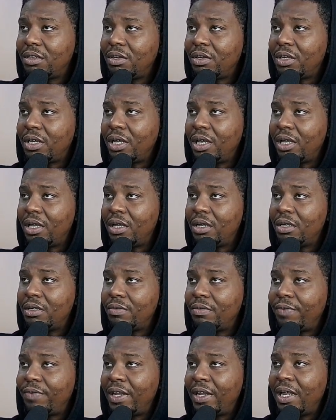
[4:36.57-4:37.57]
Okay,
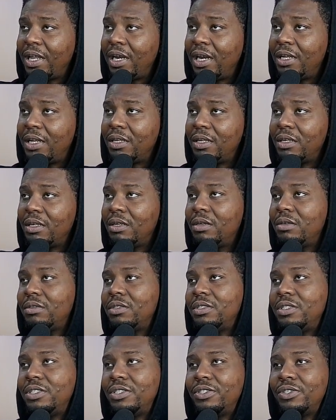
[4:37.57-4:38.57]
finally. Oh,
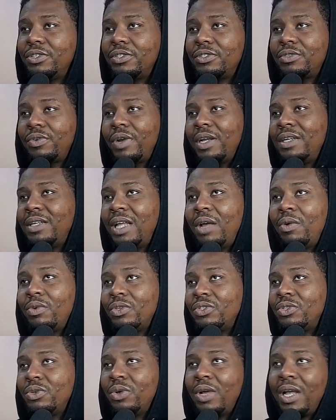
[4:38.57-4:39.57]
Jesus Christ, that
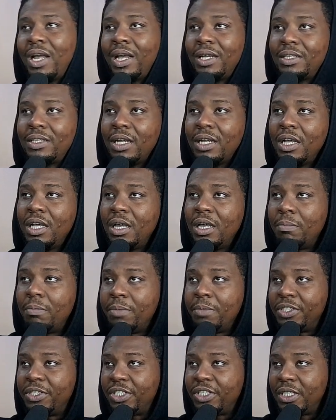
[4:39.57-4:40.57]
was so hard.
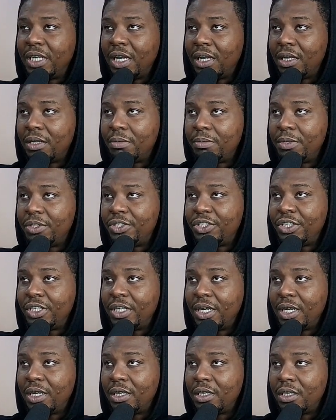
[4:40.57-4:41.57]
Michigan. This
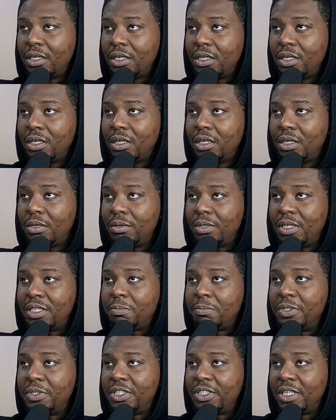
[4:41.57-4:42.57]

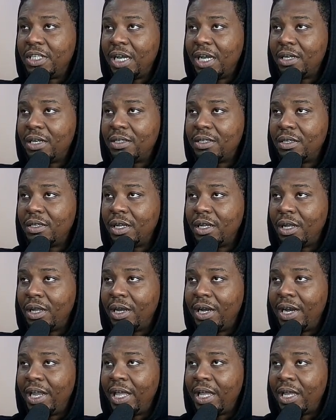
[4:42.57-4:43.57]
is Michigan
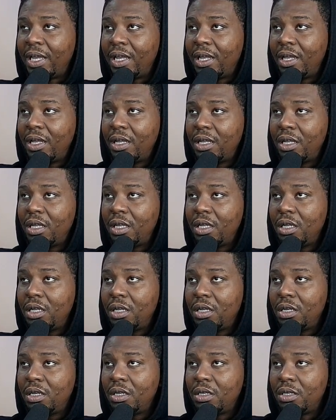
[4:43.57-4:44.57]
Lake.
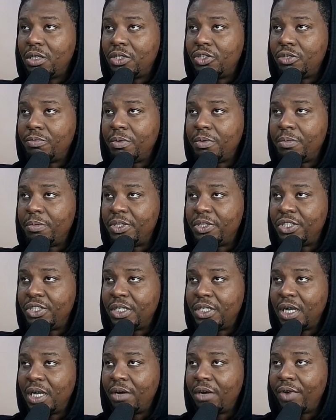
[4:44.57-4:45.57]
This should be
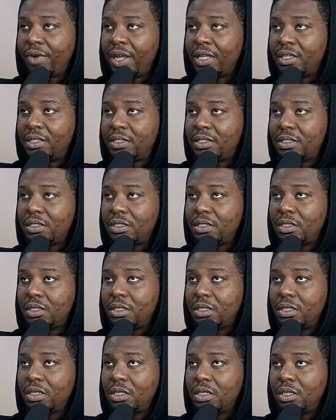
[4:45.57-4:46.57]
Michigan, right?
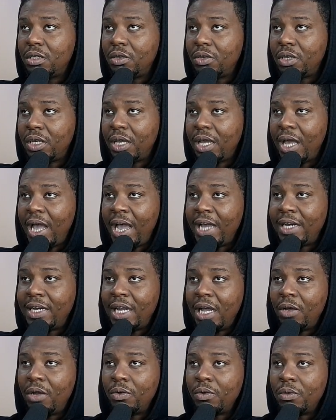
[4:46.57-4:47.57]
Okay,
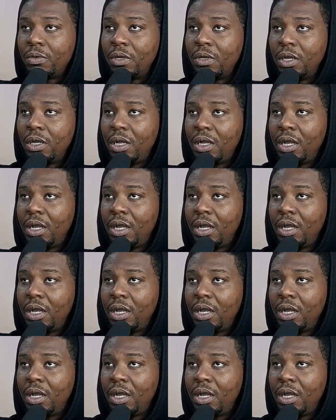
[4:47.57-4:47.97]
Idaho.